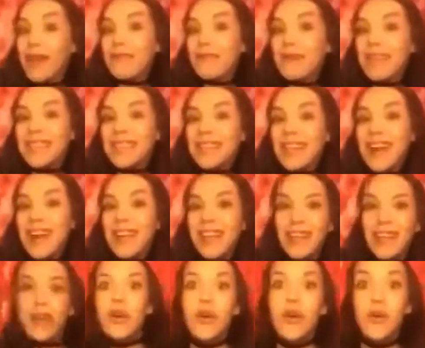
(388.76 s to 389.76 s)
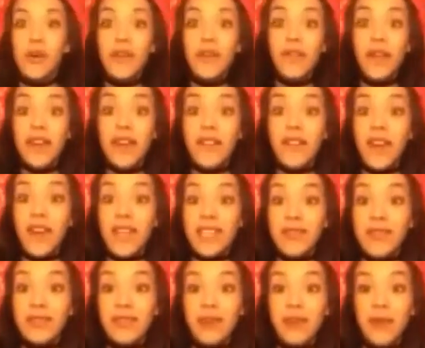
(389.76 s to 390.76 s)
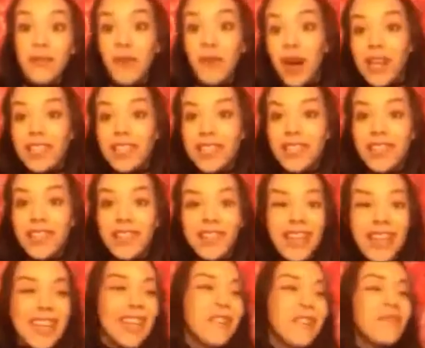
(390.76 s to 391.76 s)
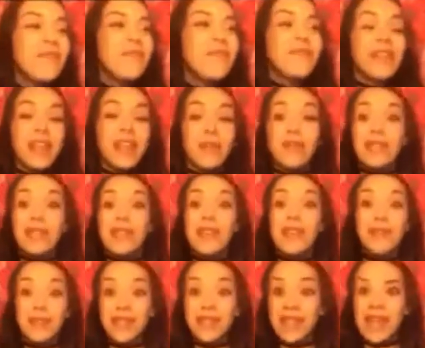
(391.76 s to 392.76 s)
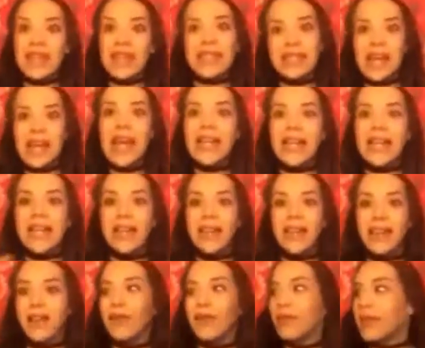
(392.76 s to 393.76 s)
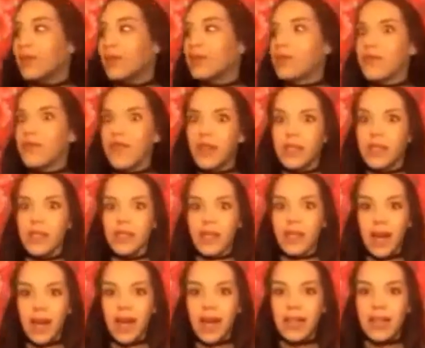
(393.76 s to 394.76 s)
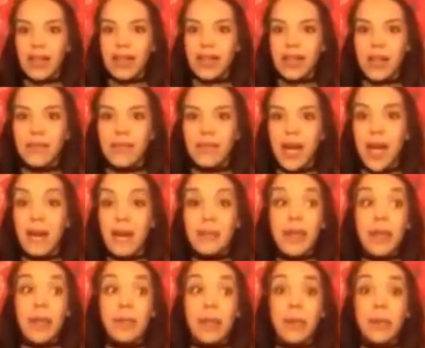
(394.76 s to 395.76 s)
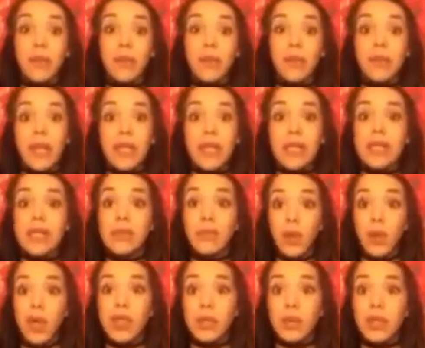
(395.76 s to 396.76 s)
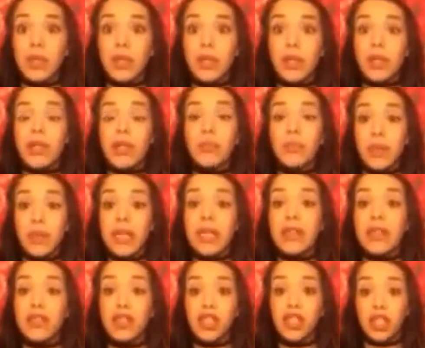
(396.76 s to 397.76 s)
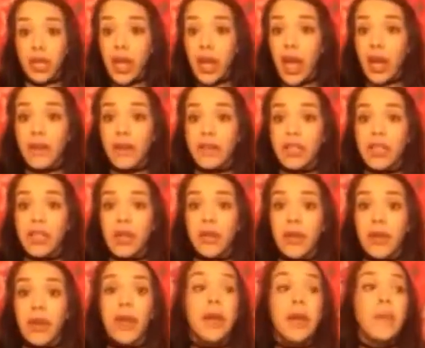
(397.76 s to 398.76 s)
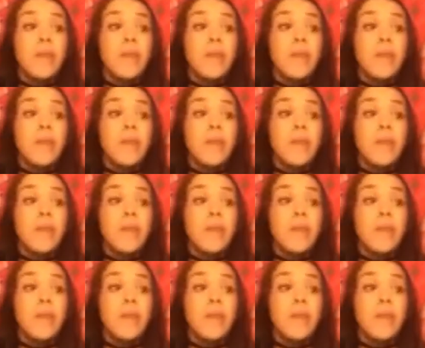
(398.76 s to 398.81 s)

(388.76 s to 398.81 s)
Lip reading: caveman style, like, what fucking fight do we go watch, you know? Like, it was exciting, you know, but it was fucking scary at the same time. Like, people, like, these boys were literally beating the shit out of each other.